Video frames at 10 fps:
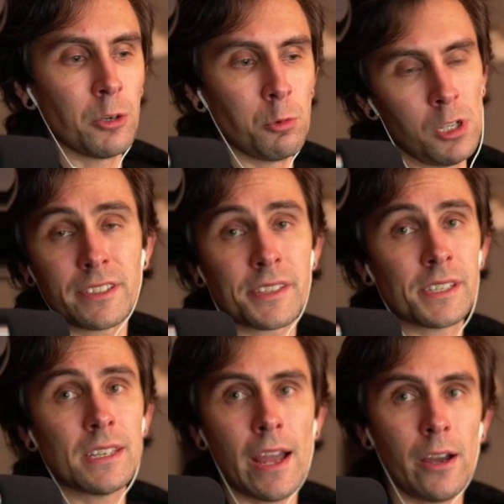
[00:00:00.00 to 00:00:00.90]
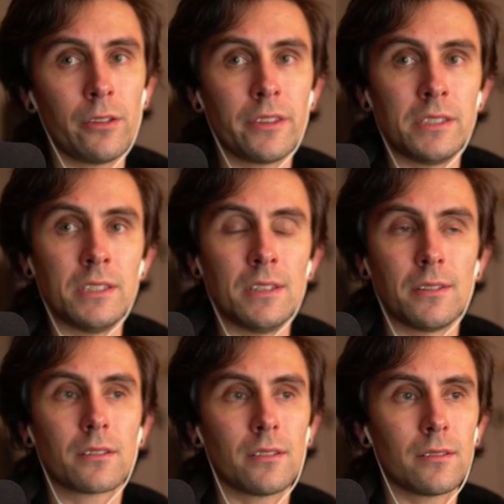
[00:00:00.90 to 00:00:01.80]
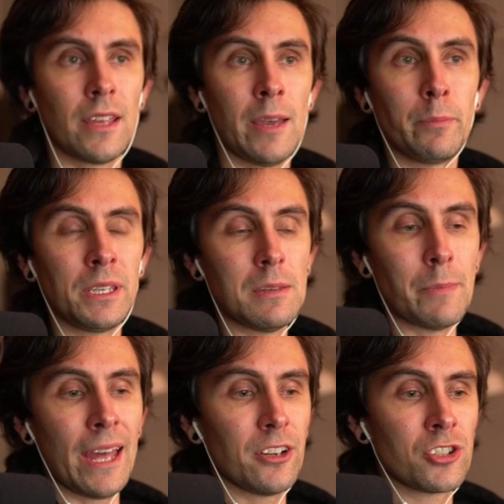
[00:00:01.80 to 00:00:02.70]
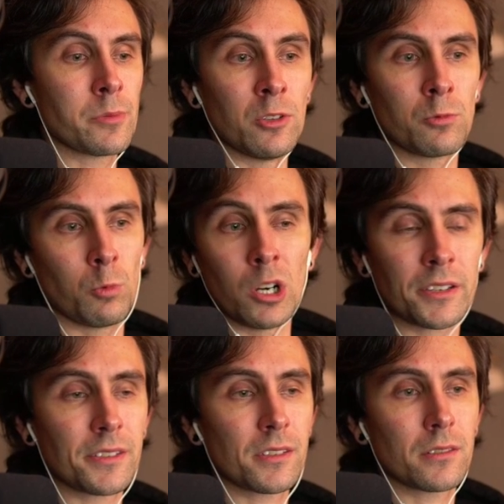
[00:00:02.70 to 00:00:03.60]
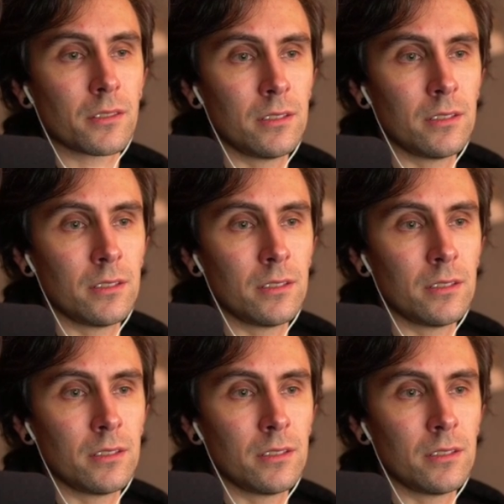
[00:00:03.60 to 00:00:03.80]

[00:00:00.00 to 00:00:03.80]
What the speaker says: We'll have to see how the MP management works